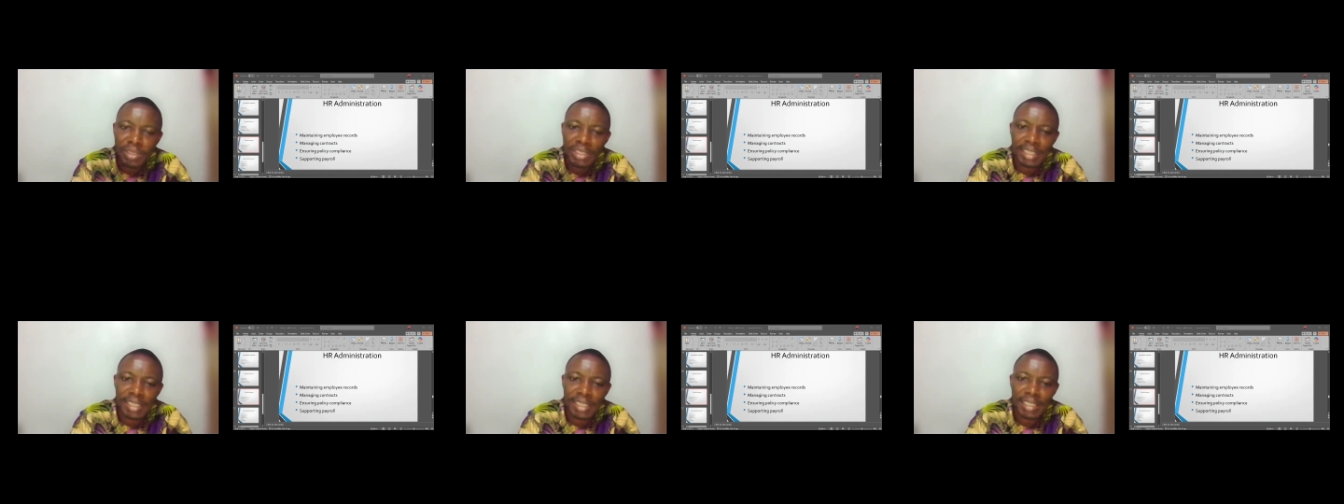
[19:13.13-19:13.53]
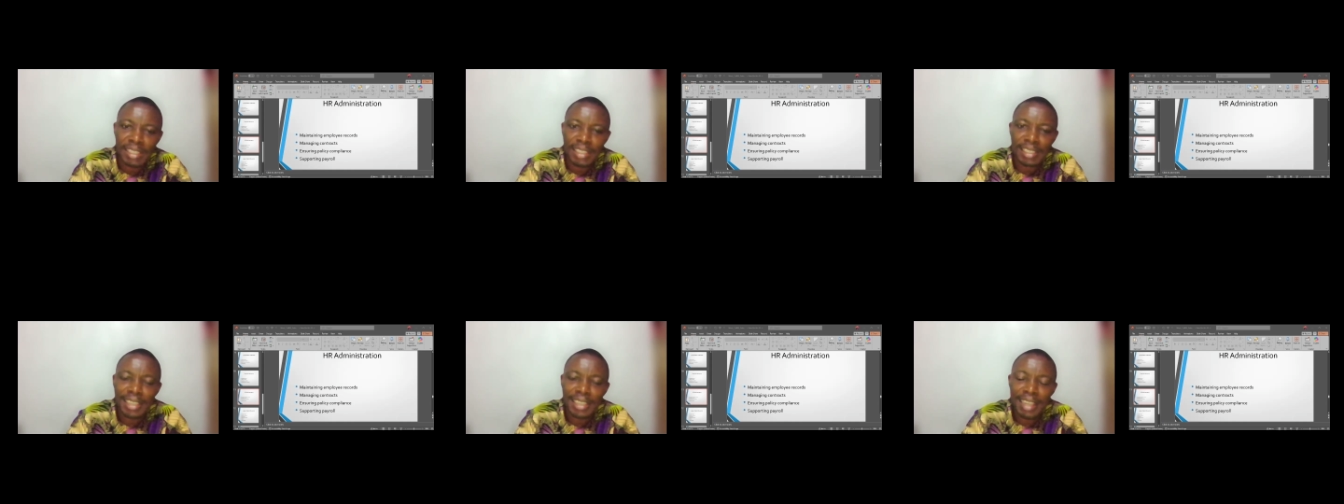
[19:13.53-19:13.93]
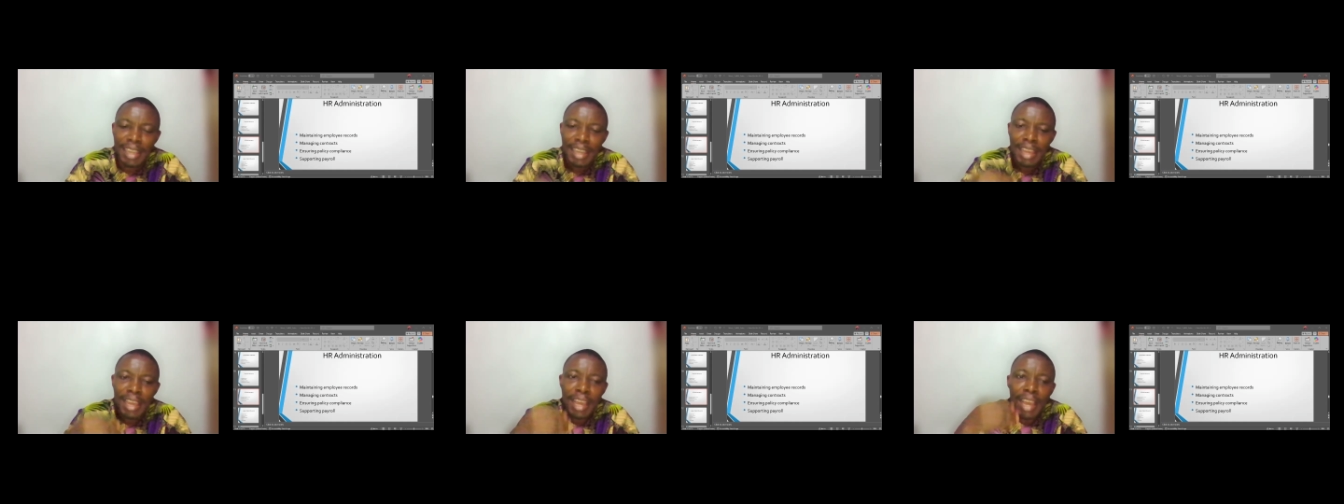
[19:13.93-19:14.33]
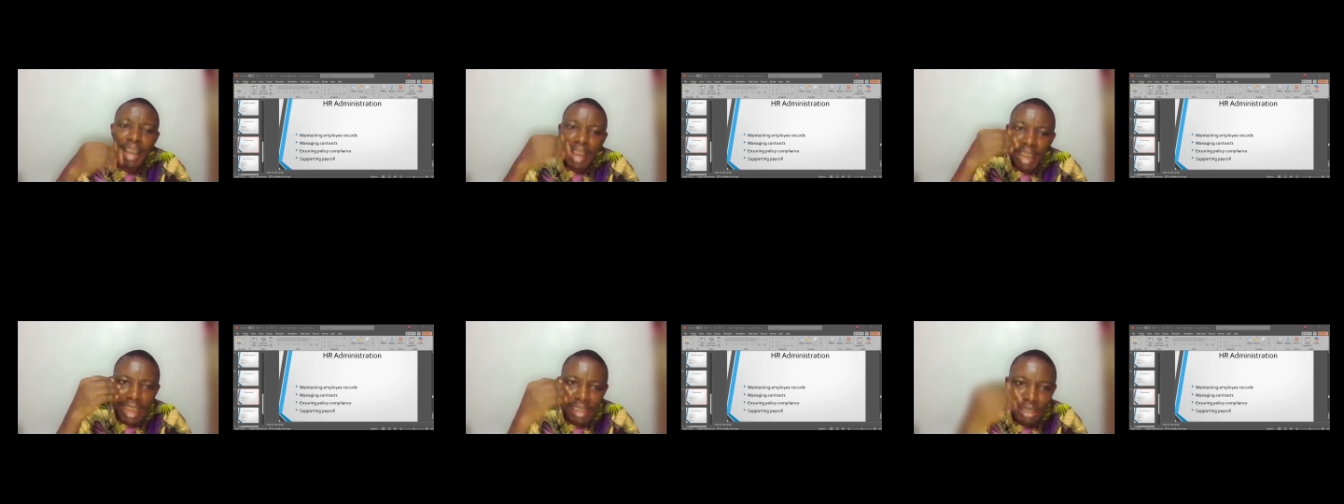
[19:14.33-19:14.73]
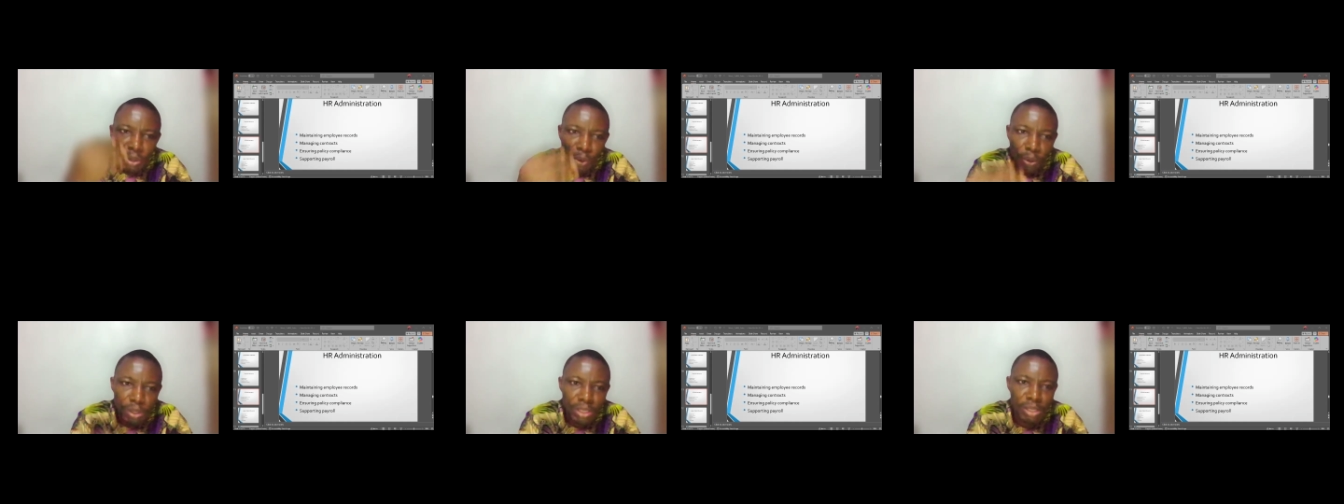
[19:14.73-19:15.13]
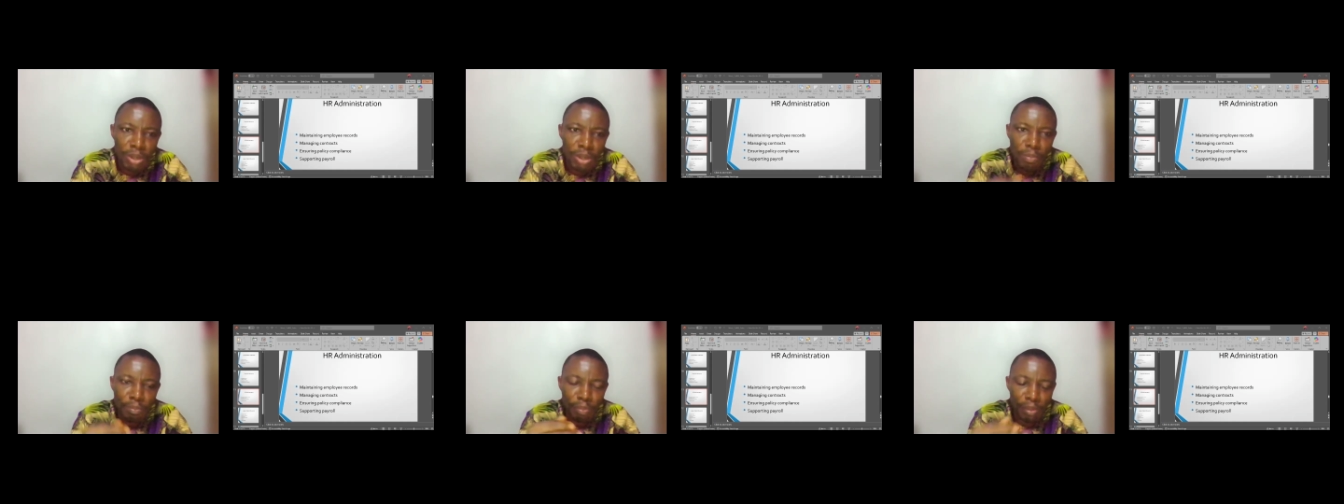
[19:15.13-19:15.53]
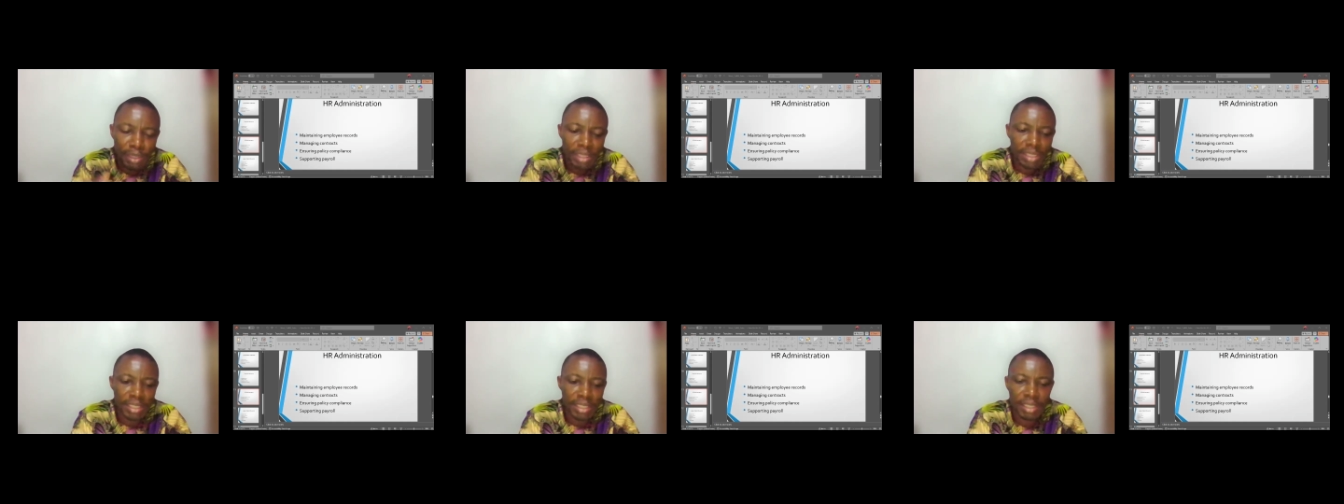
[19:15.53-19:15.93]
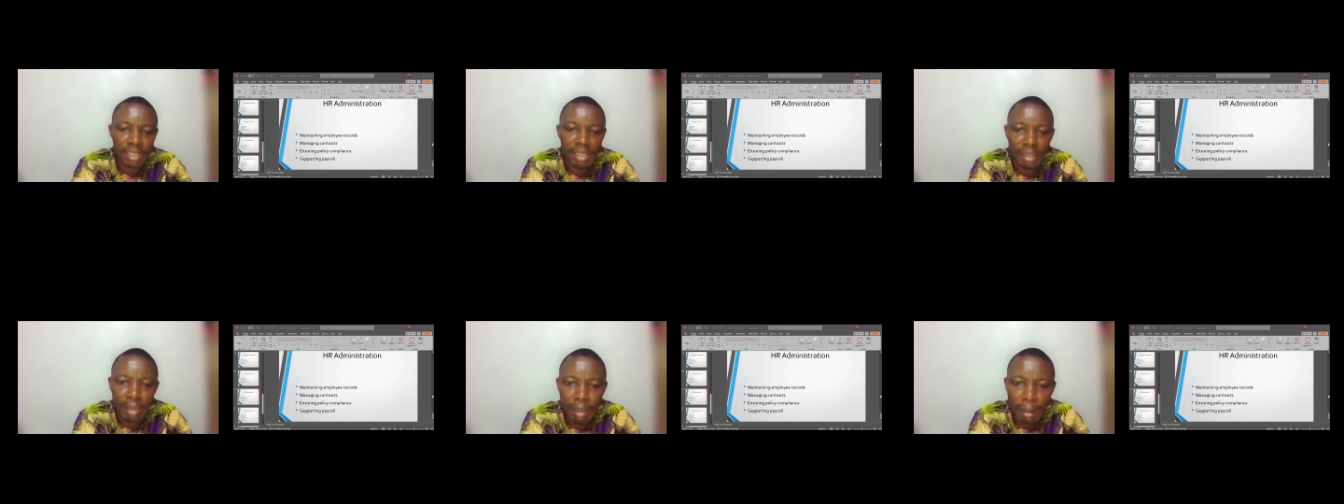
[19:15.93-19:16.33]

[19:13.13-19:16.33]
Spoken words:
since? Any question, please?